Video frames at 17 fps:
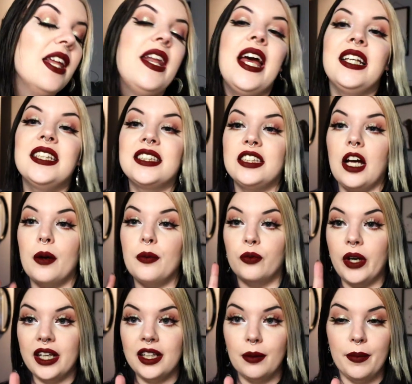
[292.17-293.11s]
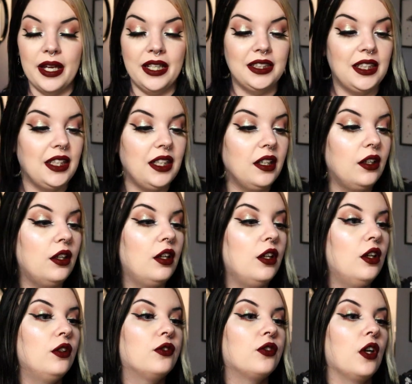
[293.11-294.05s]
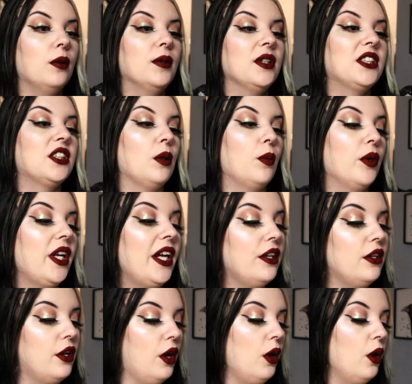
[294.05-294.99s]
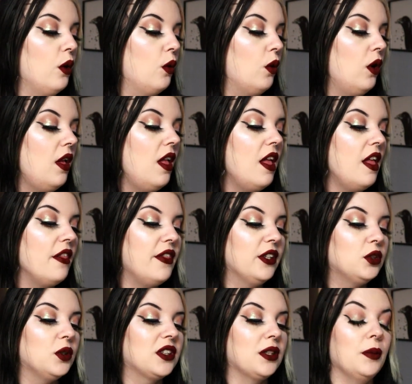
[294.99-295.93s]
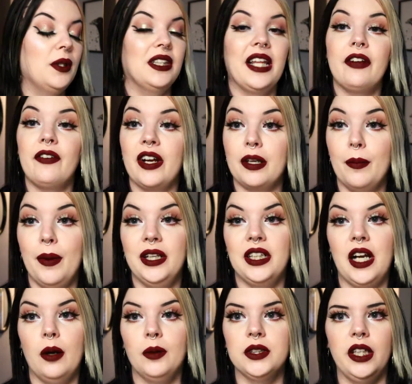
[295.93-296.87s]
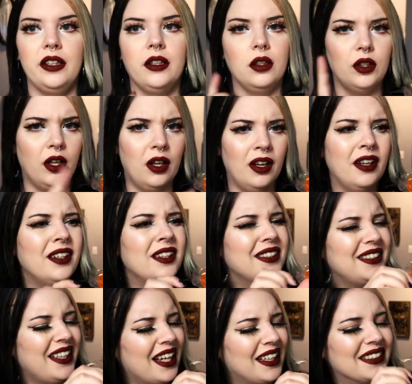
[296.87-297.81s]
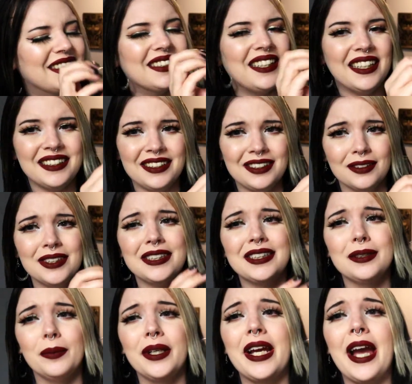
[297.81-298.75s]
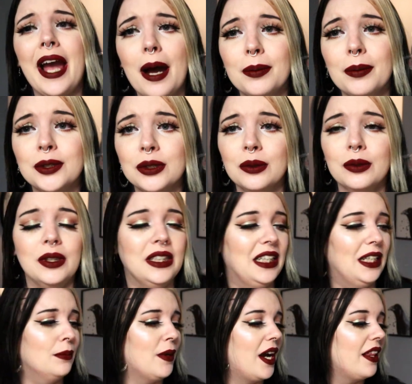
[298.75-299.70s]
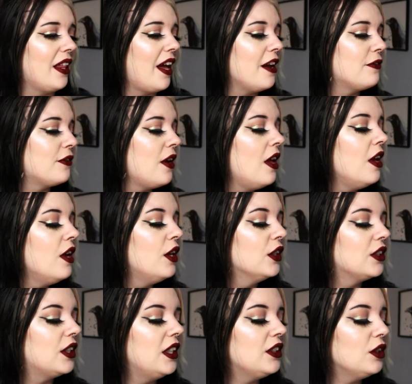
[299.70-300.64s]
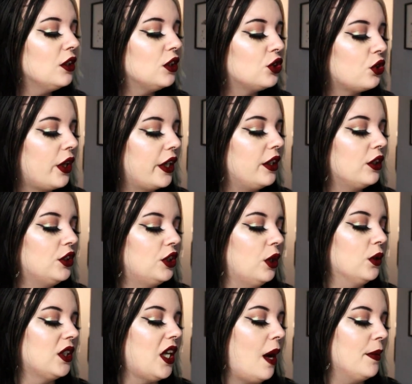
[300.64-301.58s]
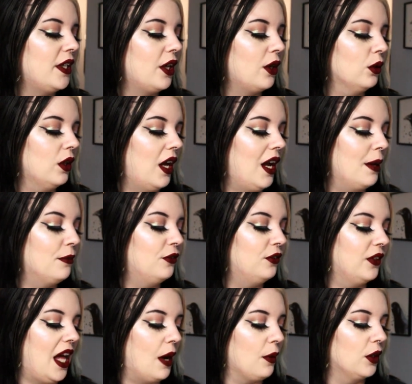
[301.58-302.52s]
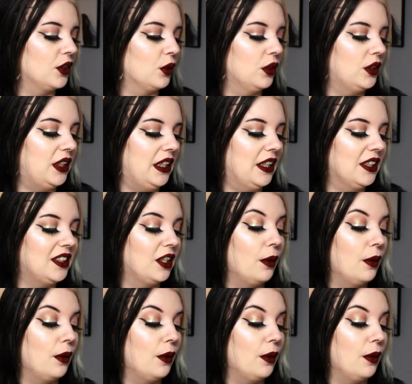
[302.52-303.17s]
Next up, recommended from someone I know. This was something they recommended. I was like, Yes, that sounds like something I absolutely need in my life. So these are the Trader Joe's habanero lime flour tortillas.